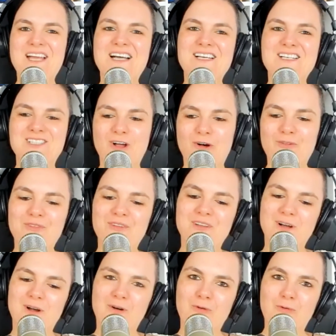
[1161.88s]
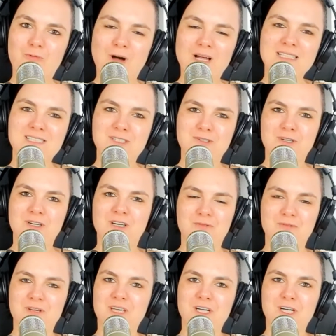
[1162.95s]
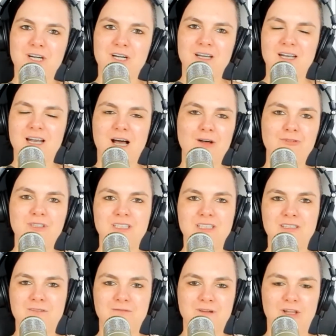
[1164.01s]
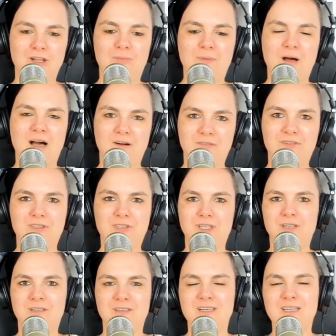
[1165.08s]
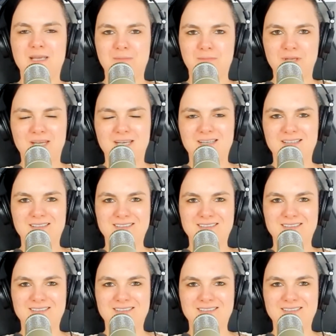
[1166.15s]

So what's your career and how did it develop after the MBA?